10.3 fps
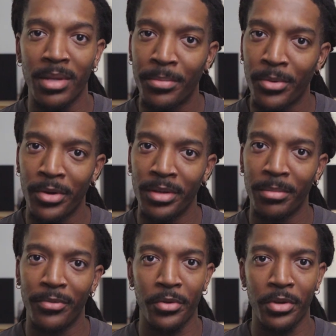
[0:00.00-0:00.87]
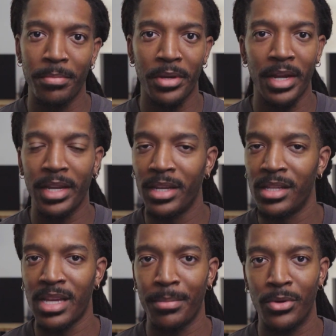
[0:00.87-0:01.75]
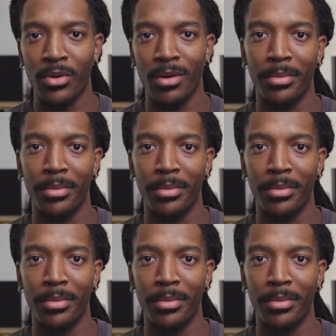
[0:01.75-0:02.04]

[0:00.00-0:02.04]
important before you build out any type of chord